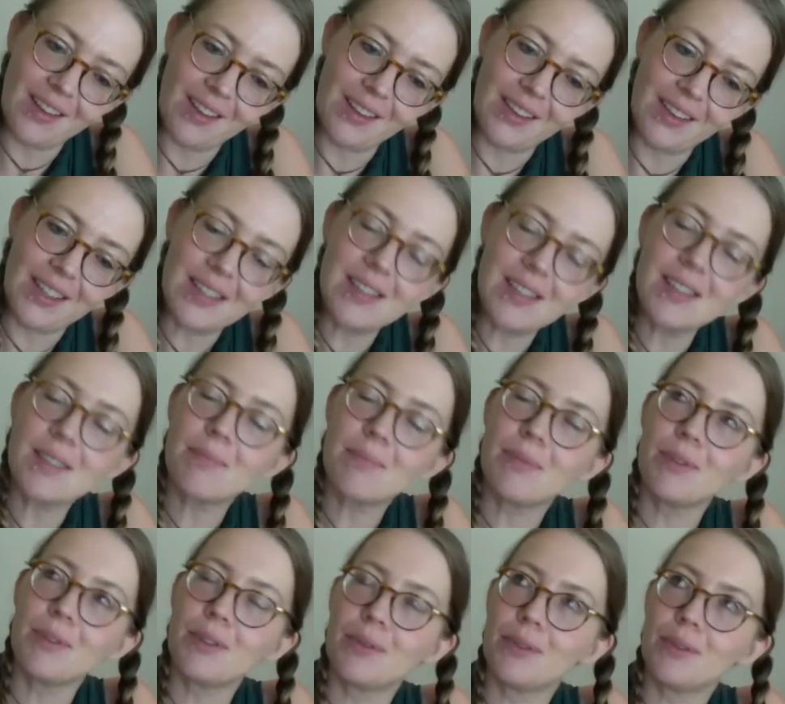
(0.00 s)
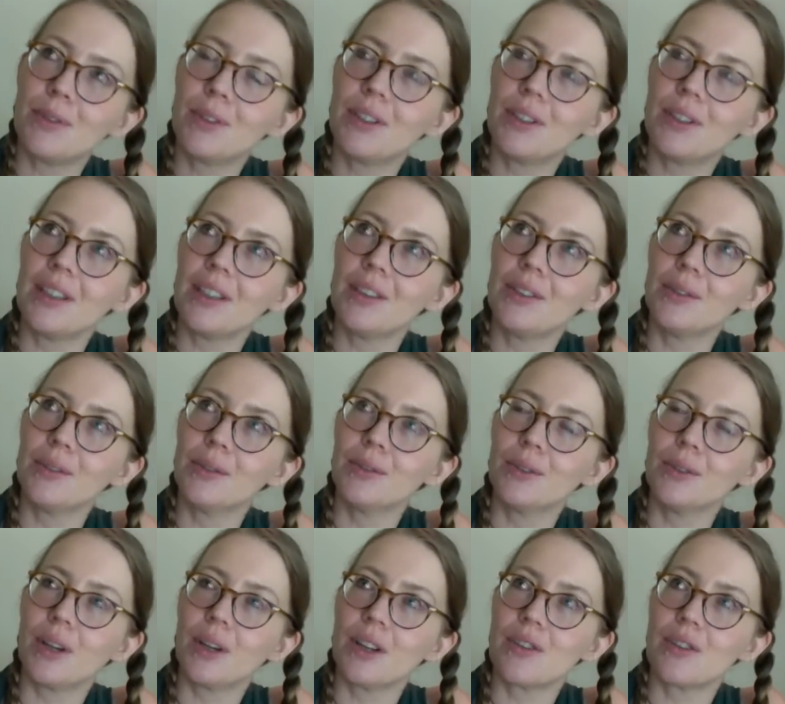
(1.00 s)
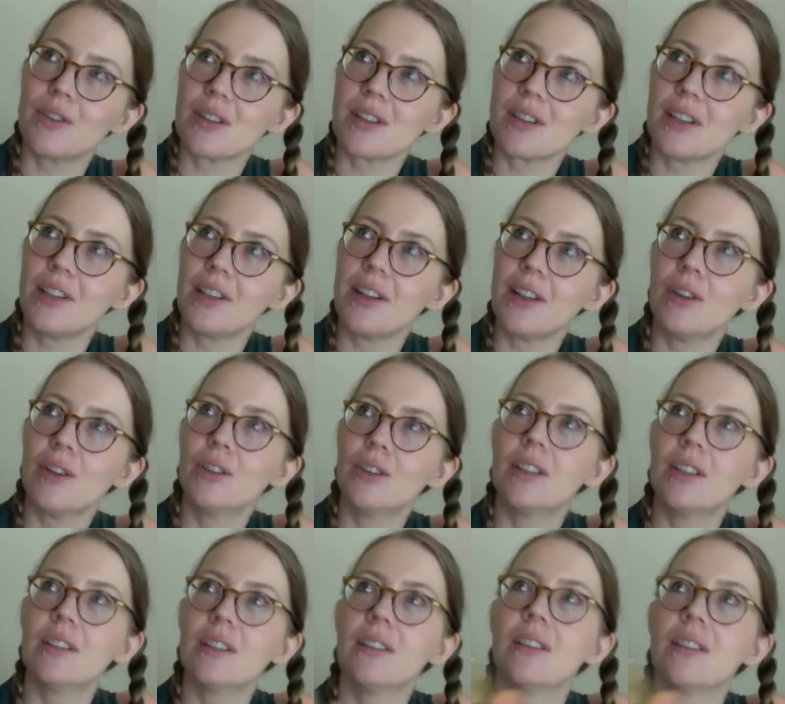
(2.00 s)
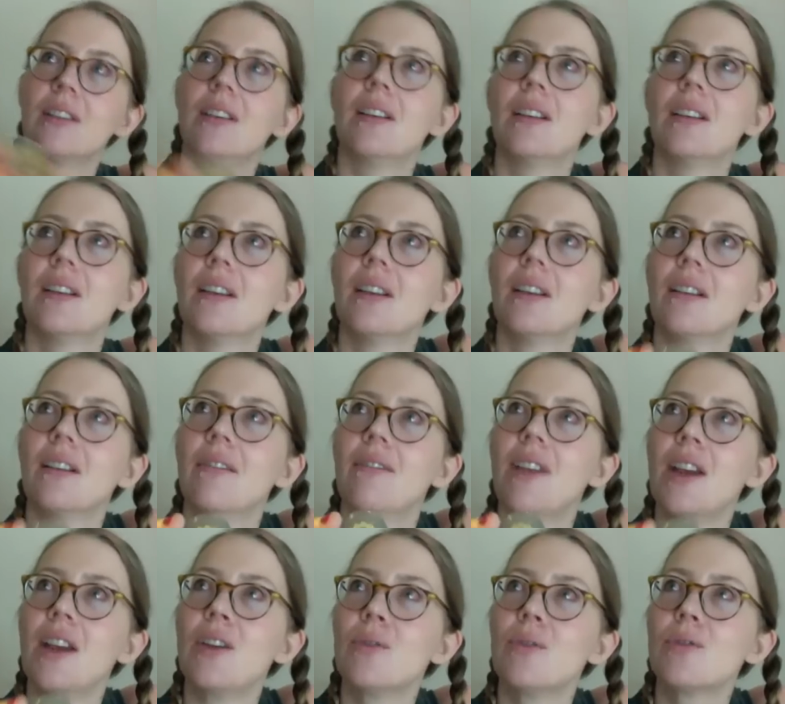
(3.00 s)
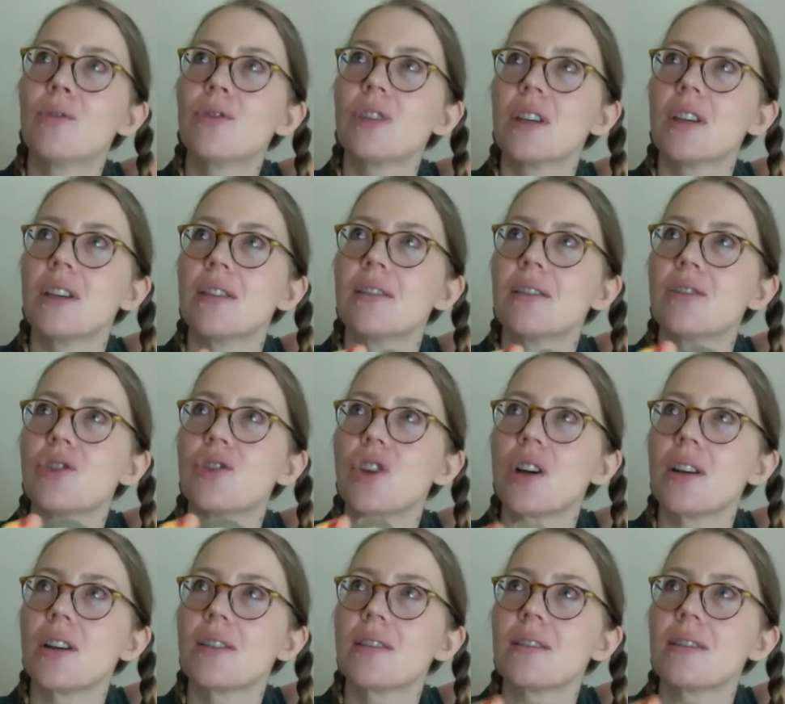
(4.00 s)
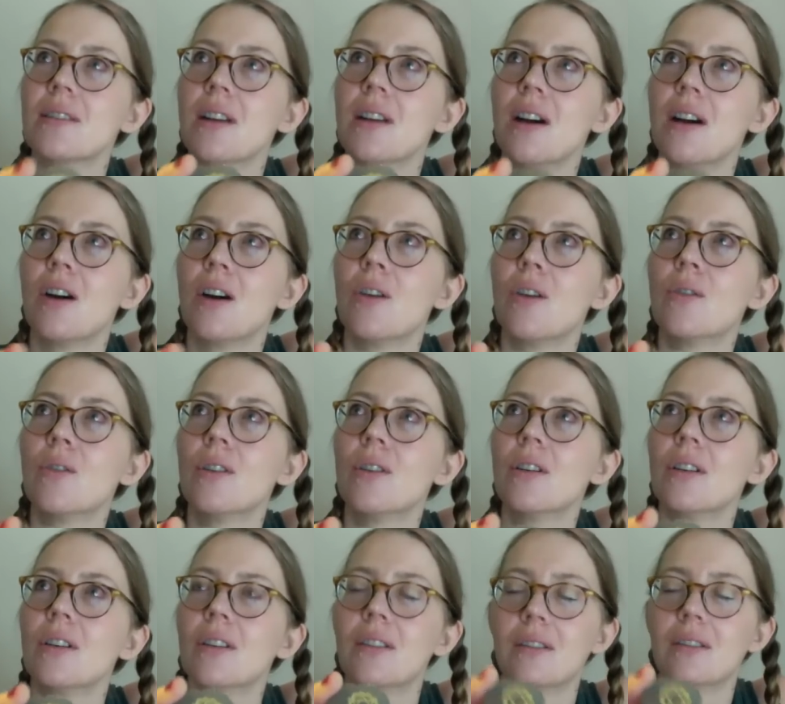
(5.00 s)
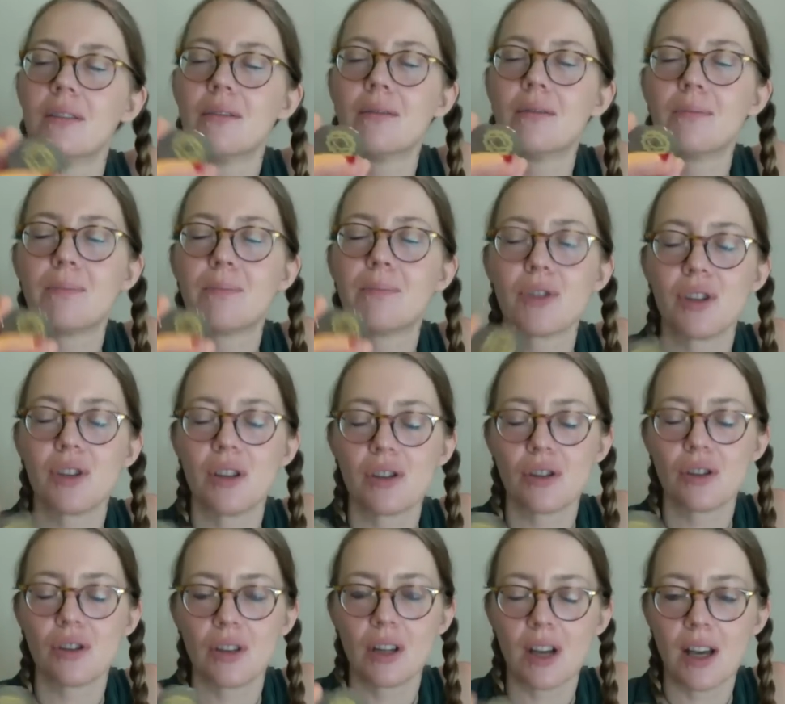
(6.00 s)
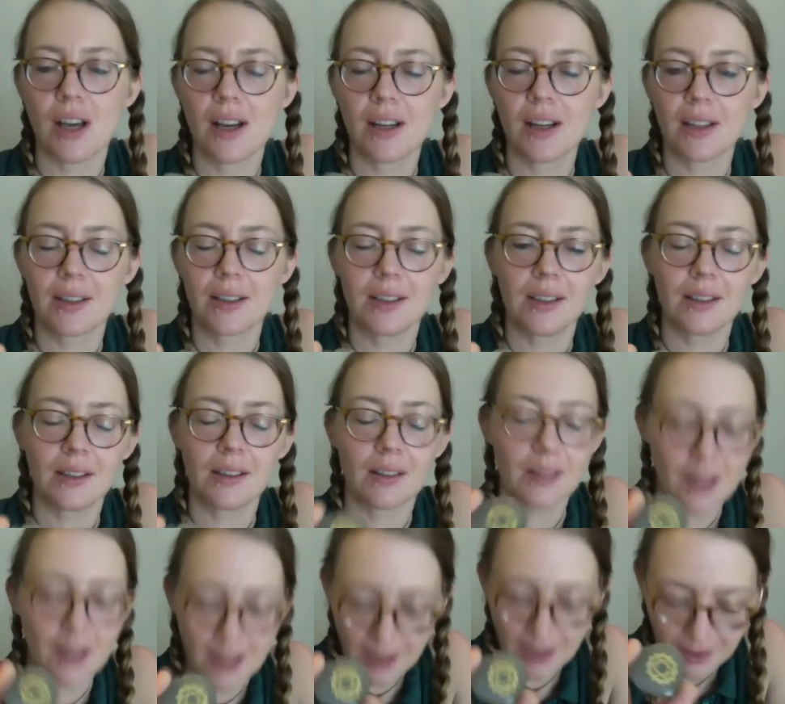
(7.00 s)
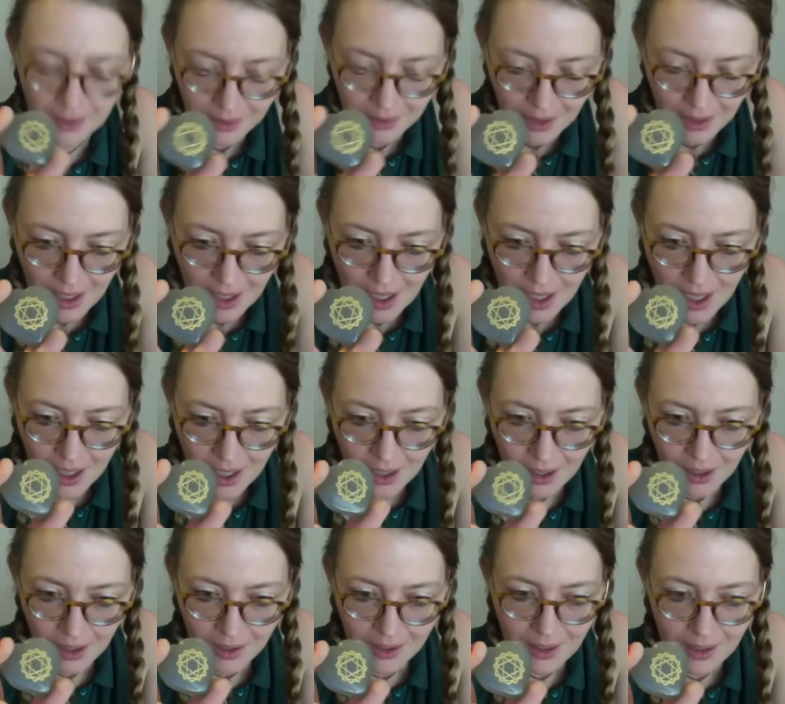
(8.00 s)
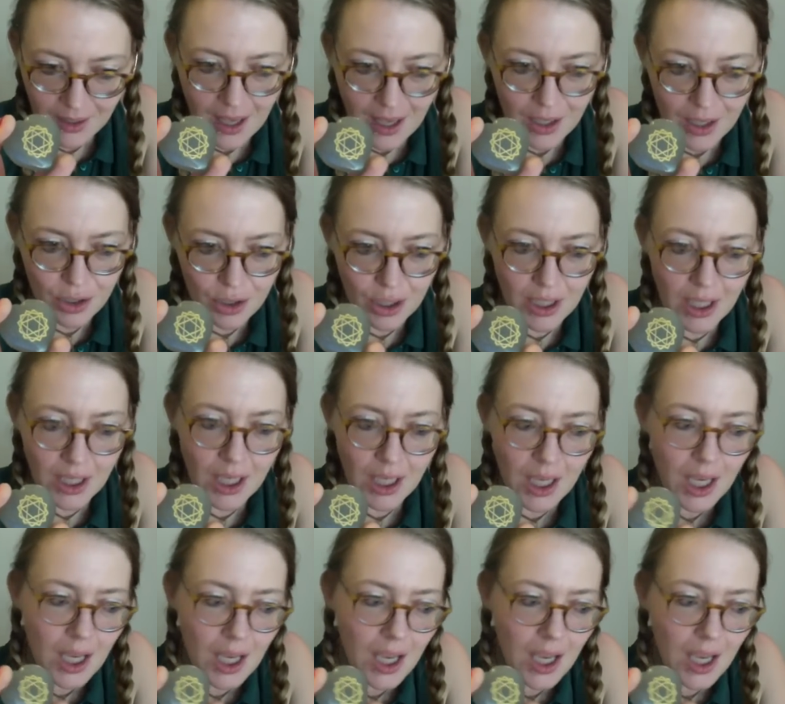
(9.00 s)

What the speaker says: this is a beautiful thing to address right now, that Venus is just now position direct. Like actually